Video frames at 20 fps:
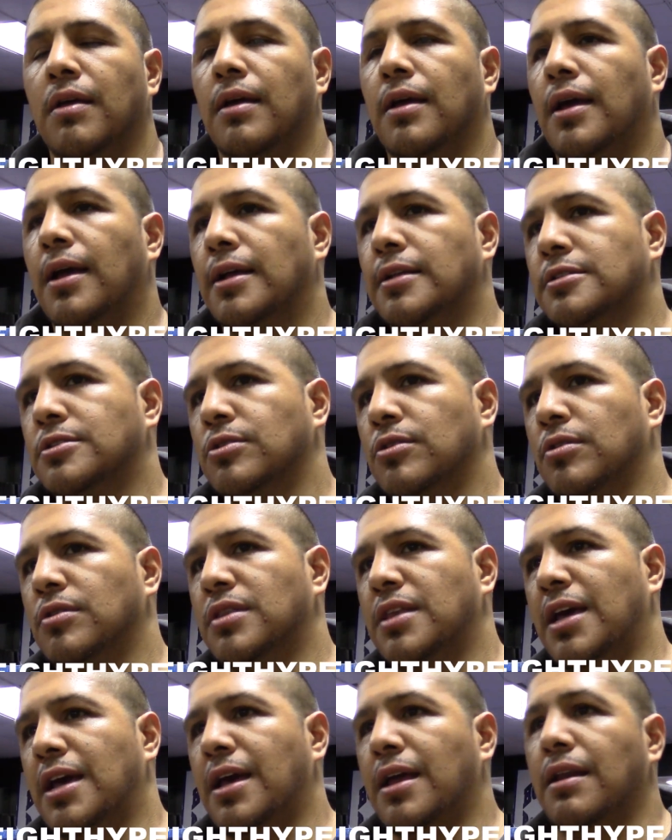And so
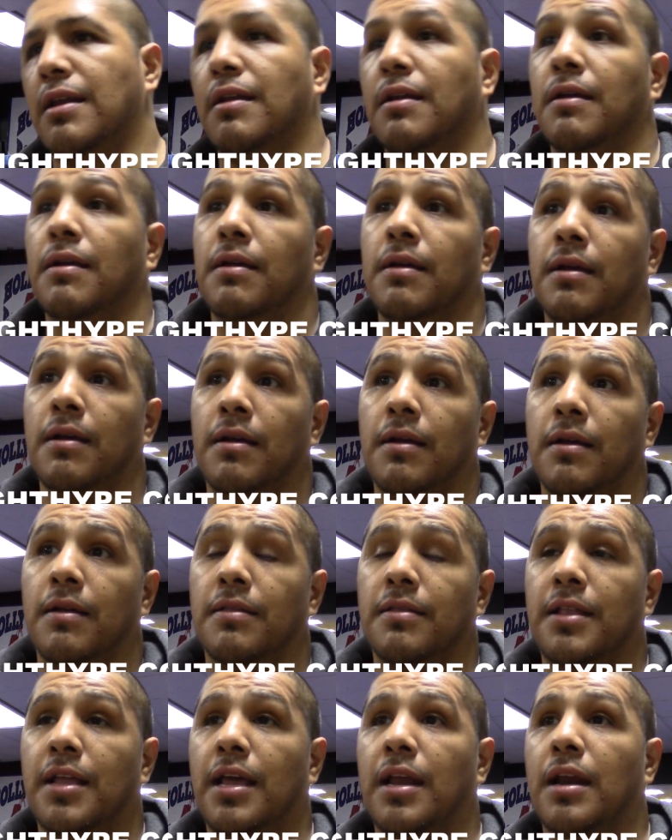then,
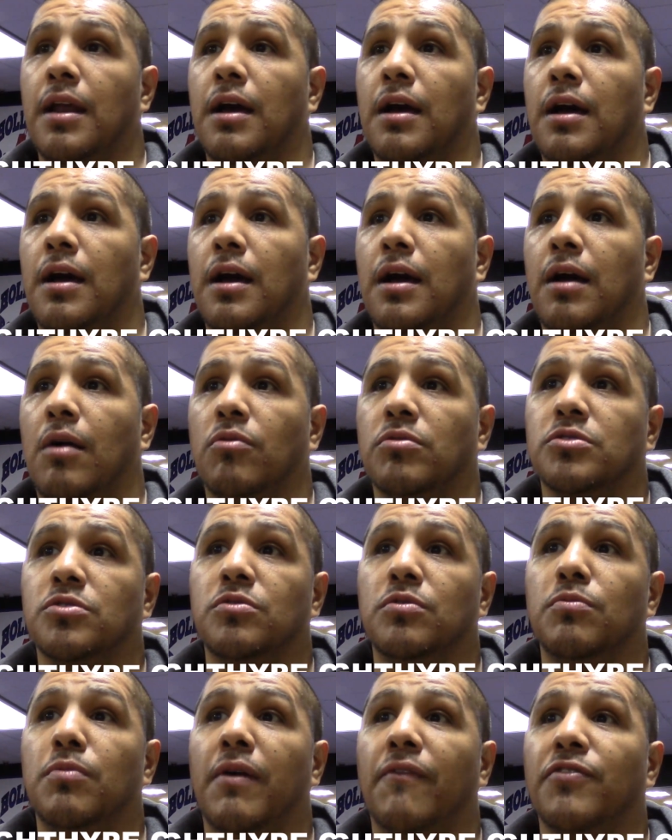then uh, I was
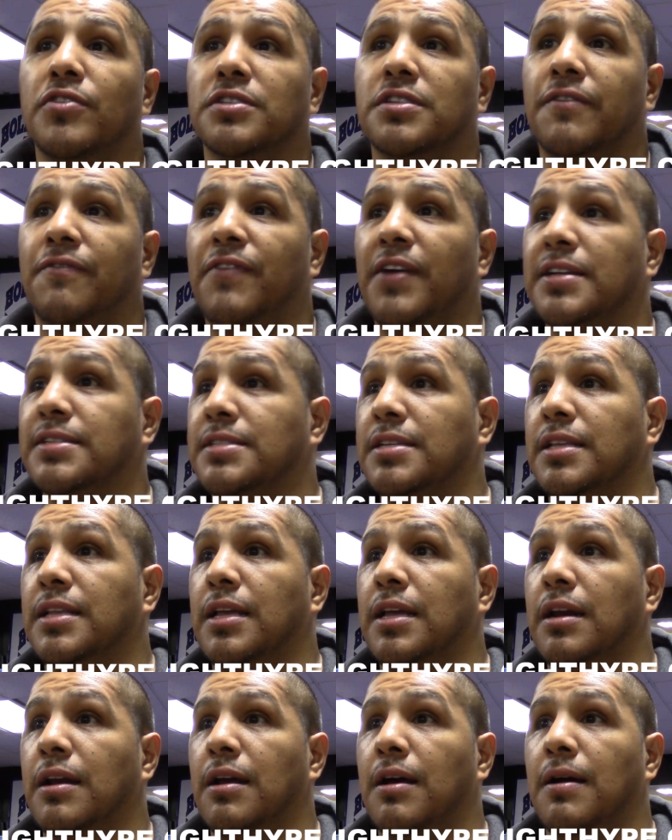doing my first defense, and
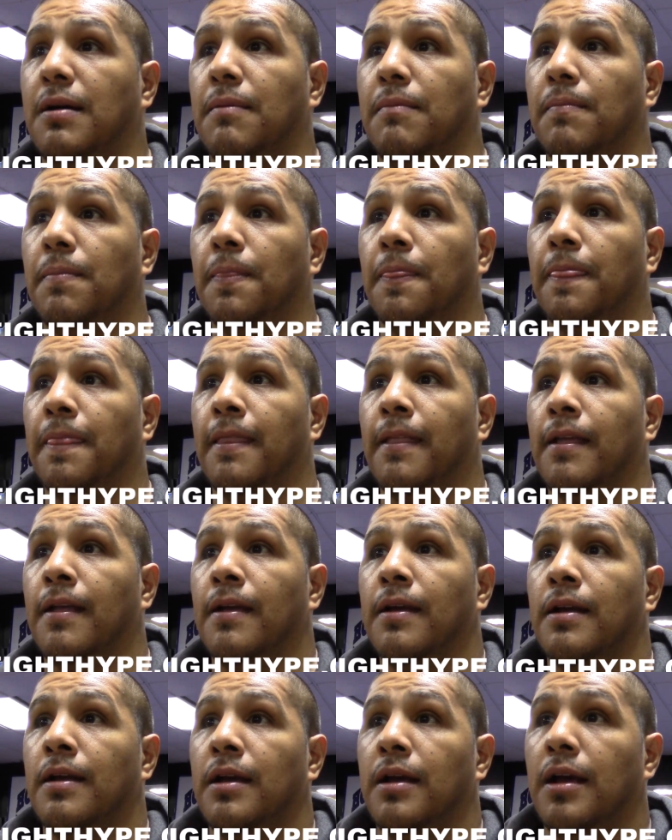then, um,
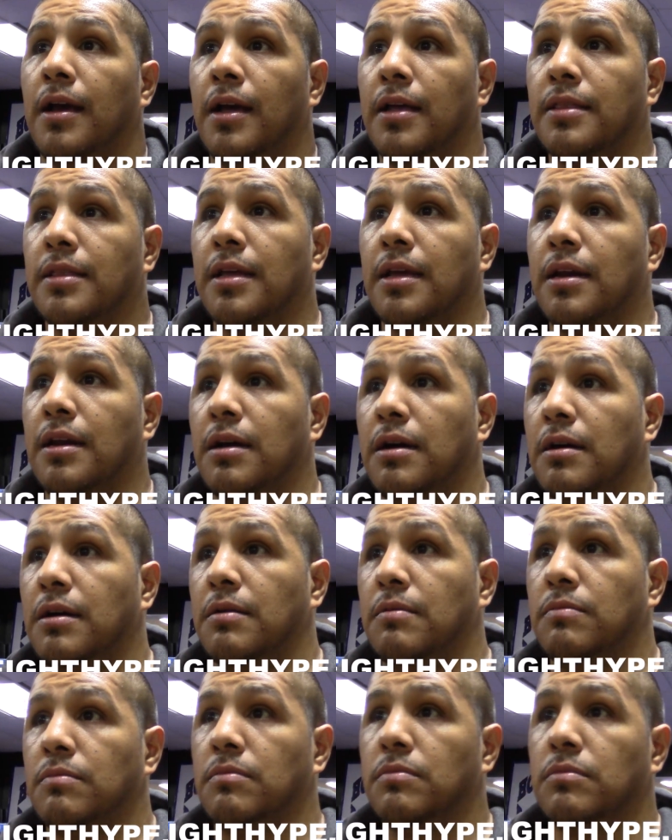and then
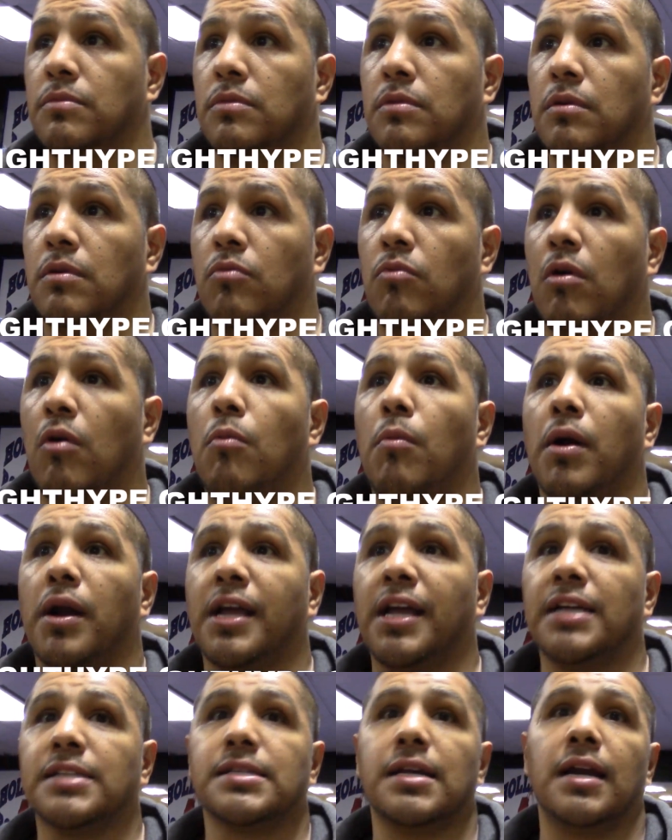um, Raul
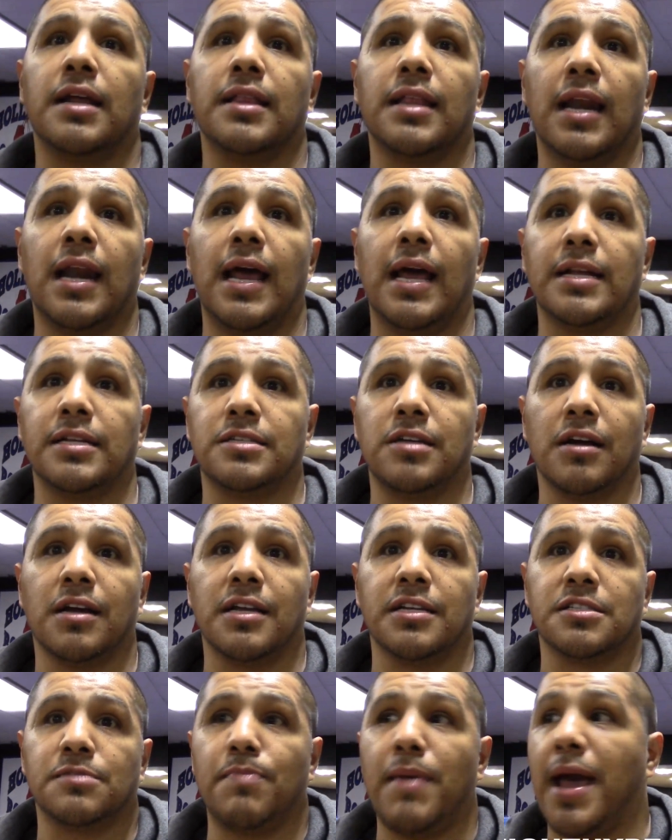Marquez got on the line
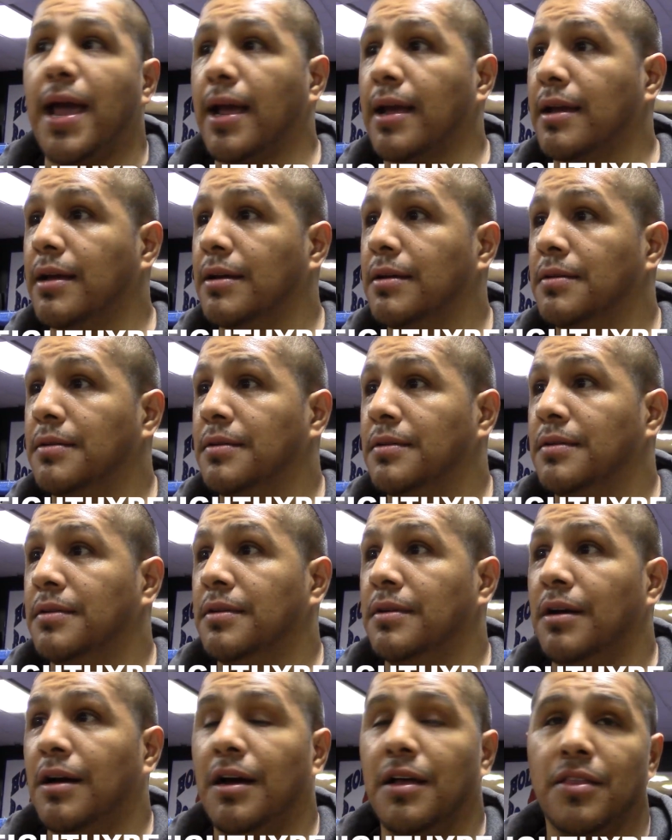talking smack
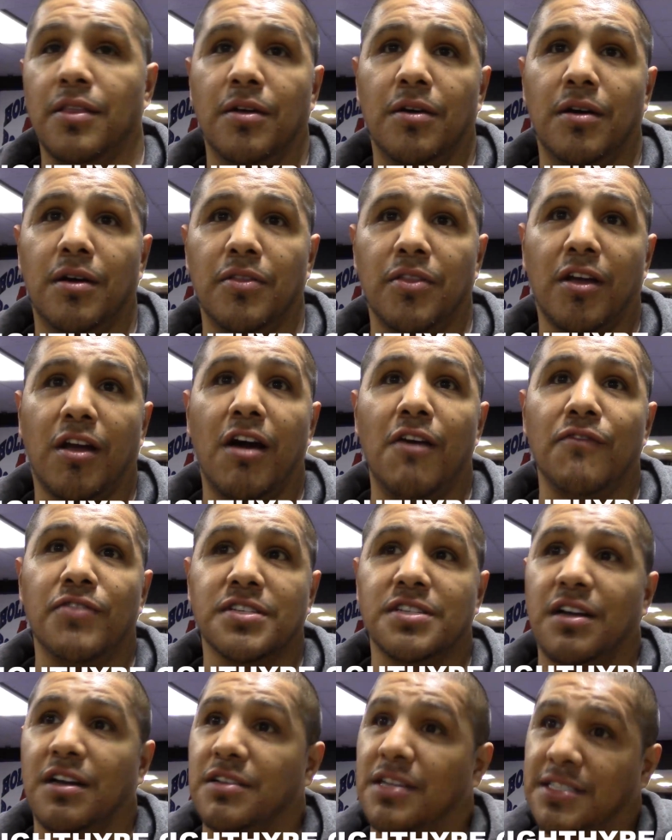on the on the
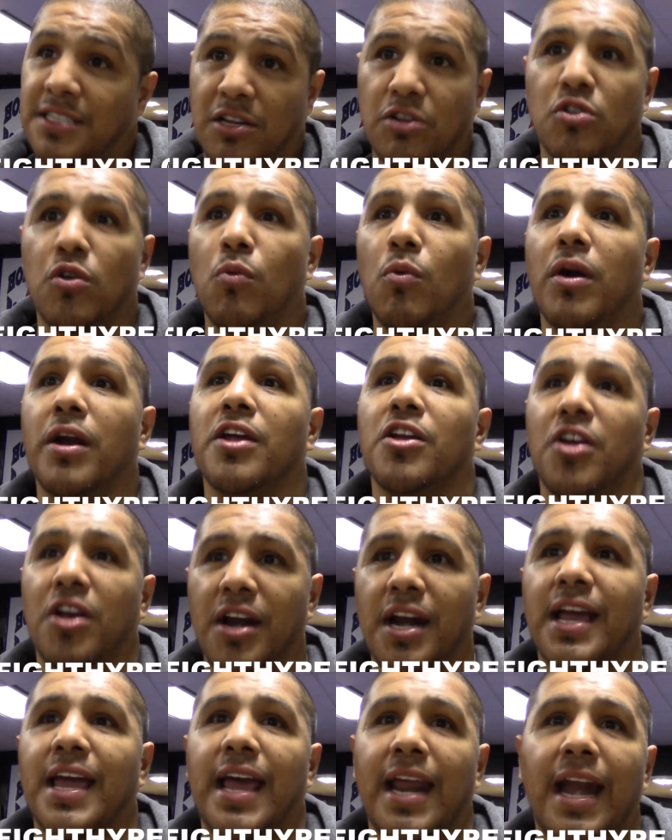conference call. I said, "Don't worry, you're
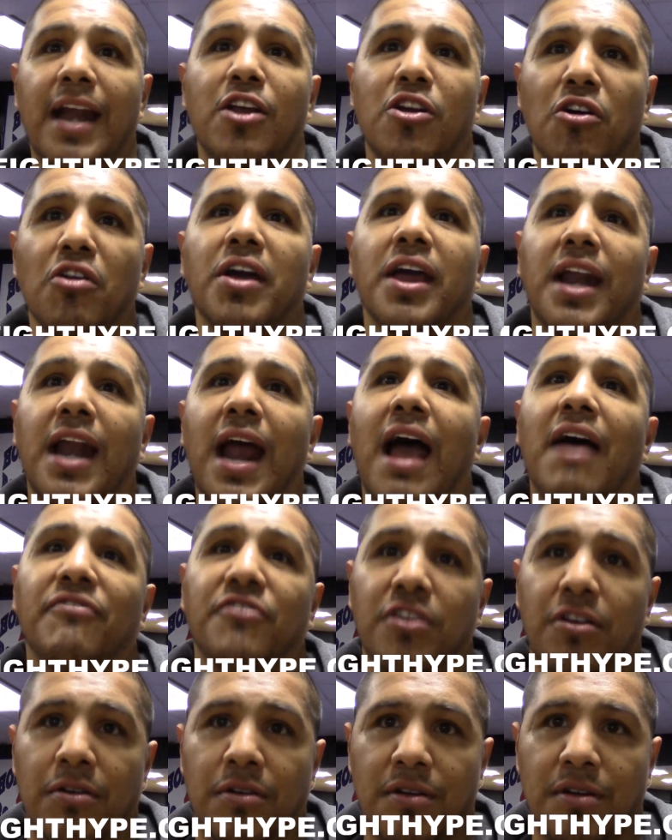gonna get it. You'll get it
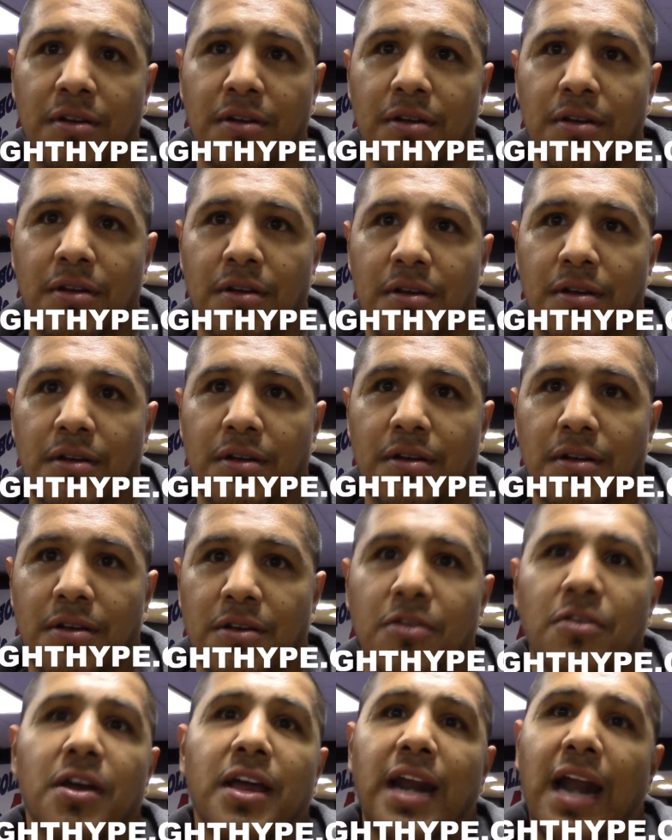after.
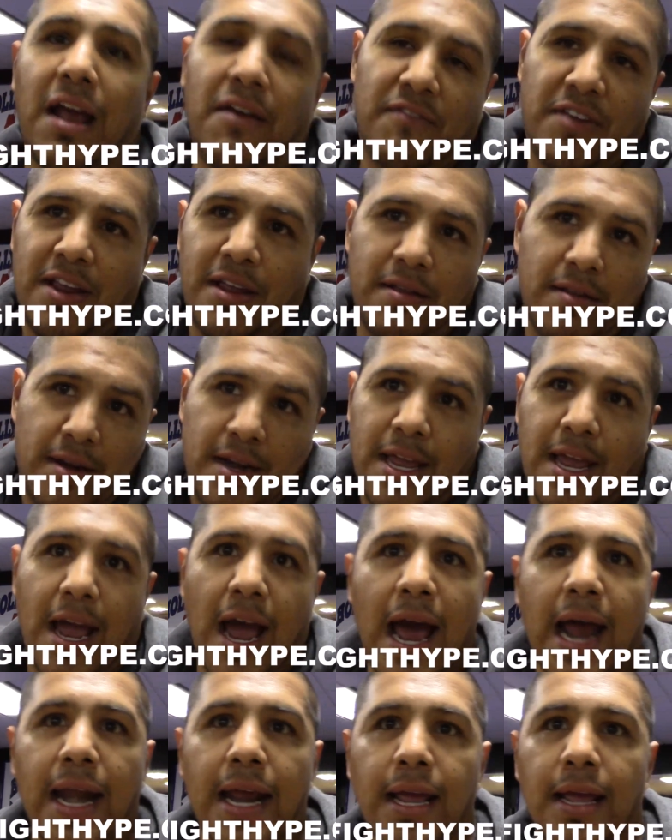You get it." And he, and he
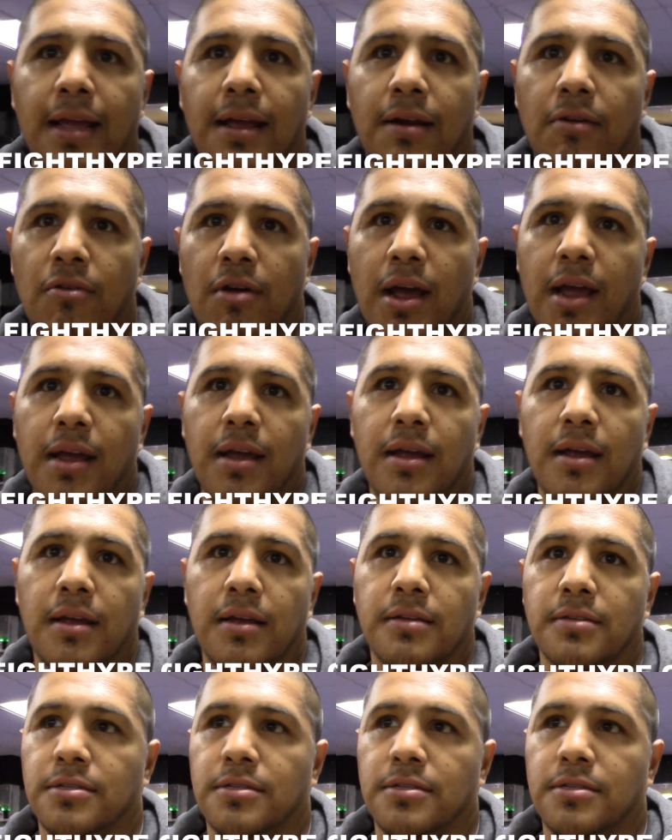got it, right? Uh-huh.